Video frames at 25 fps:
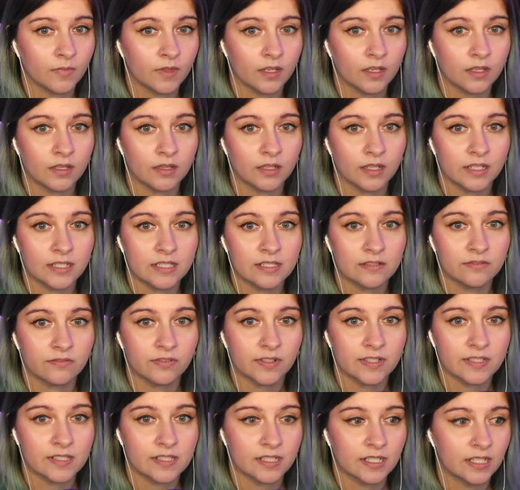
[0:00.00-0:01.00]
Let's
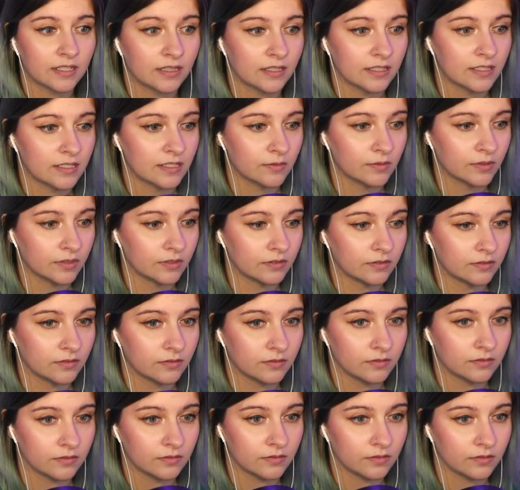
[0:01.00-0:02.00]
investigate this one.
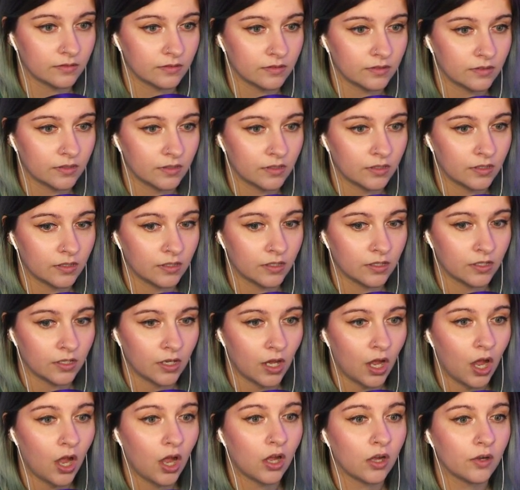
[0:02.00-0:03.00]

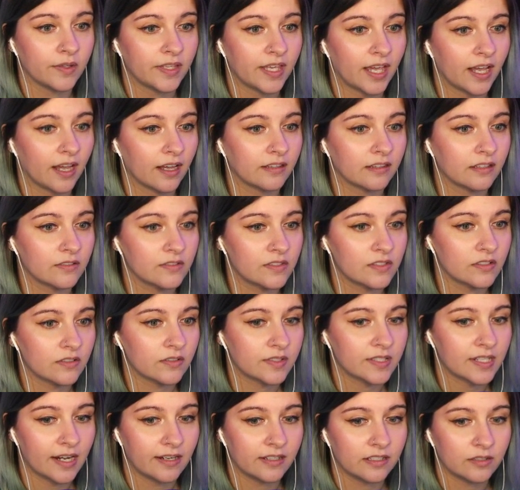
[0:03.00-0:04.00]
Oh yeah, those little
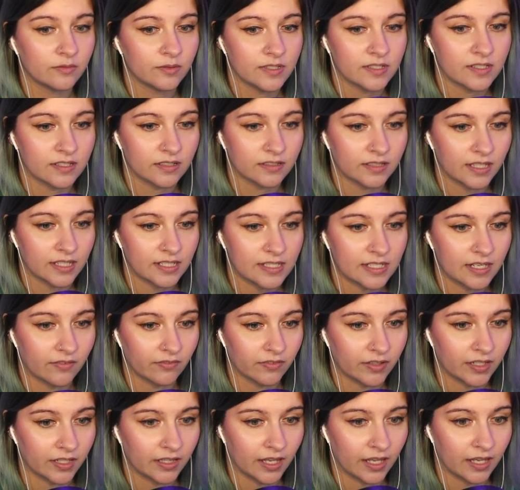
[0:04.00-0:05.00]
tiny ones, that's
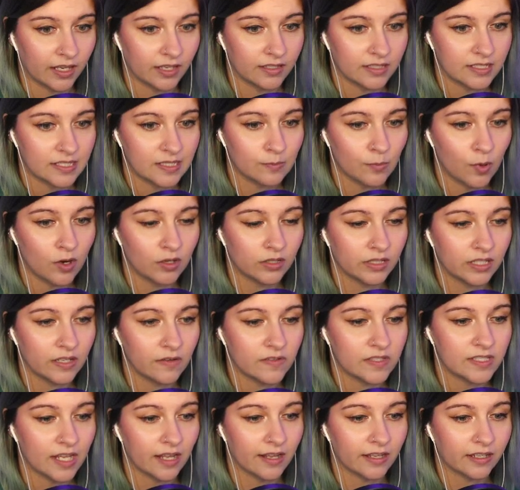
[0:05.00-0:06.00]
definitely that. Small leaves,
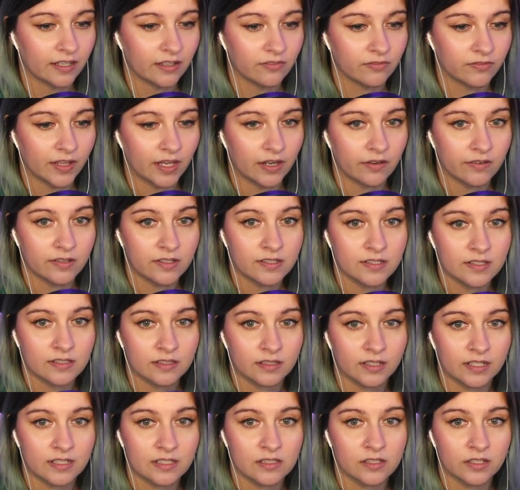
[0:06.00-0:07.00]
delicate flowers.
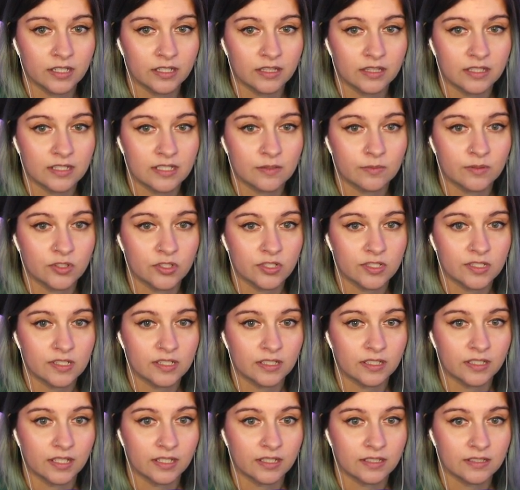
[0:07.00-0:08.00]
Let's look at this one just in
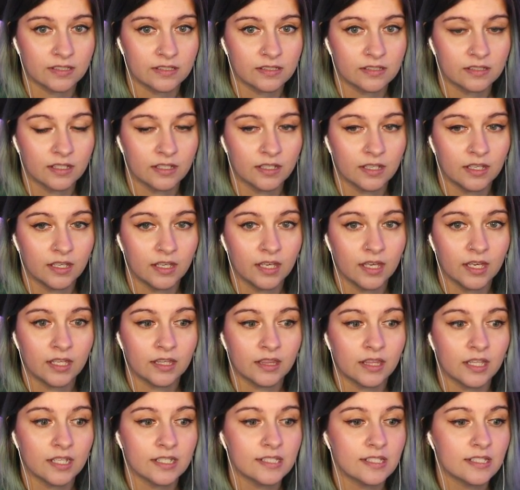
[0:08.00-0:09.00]
case.
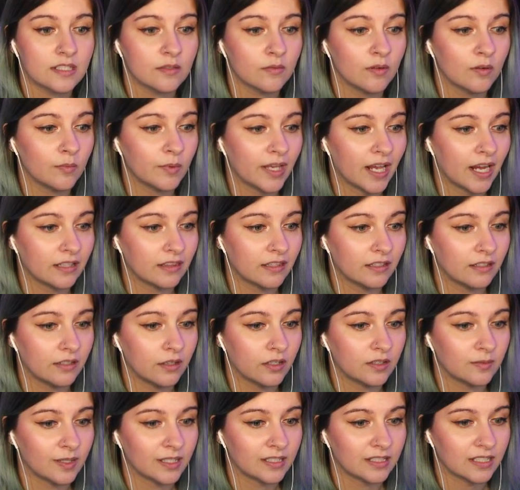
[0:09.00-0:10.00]
This is the one we had the note
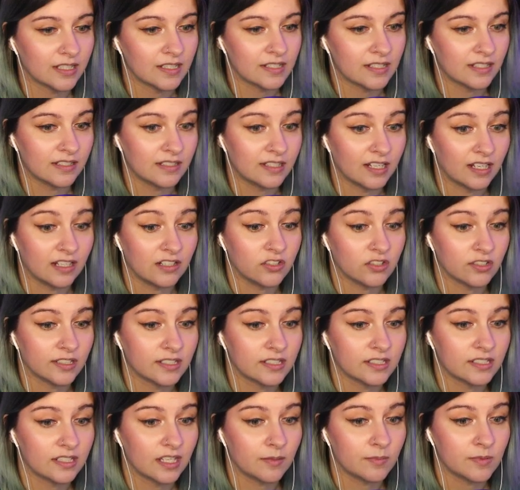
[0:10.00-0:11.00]
about that said
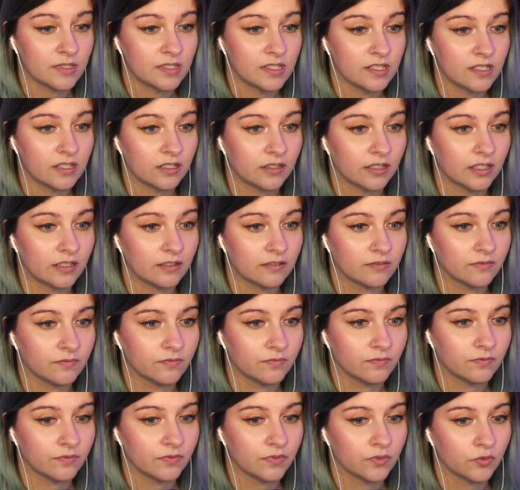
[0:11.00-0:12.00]
dangerous, keep secret.
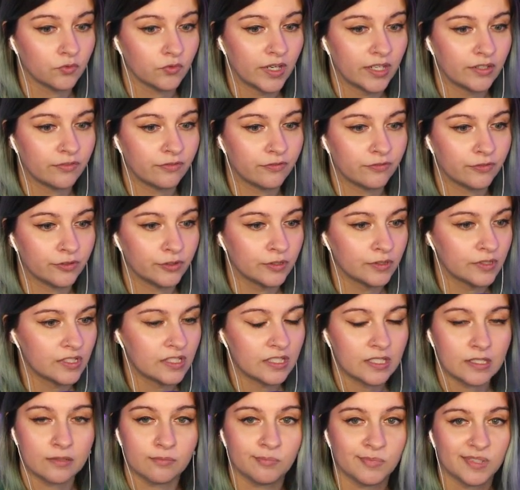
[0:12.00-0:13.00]
Red
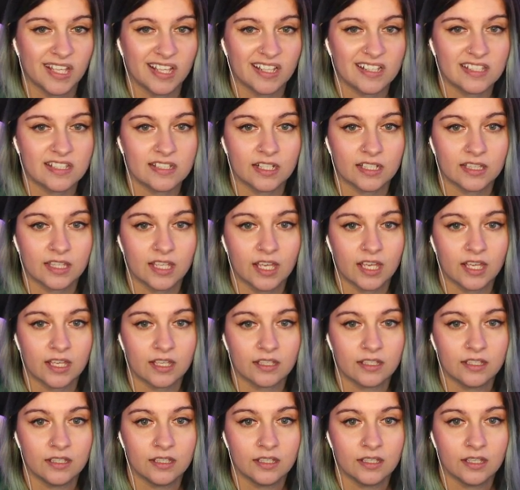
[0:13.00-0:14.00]
fruits? Yeah, it's not
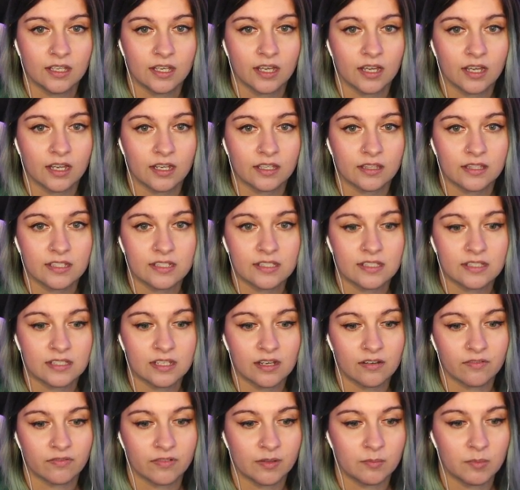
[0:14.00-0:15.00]
that. This is
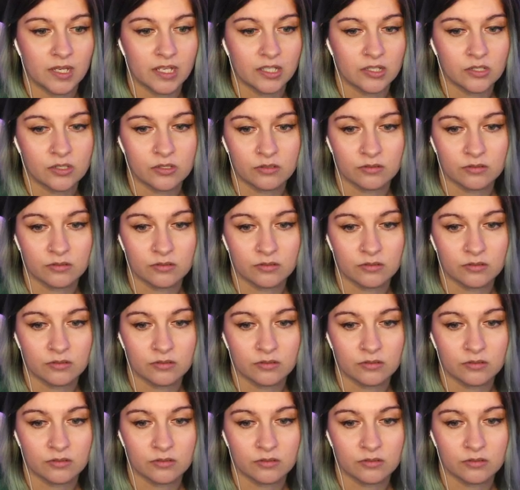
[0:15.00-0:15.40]
definitely Meek Dew.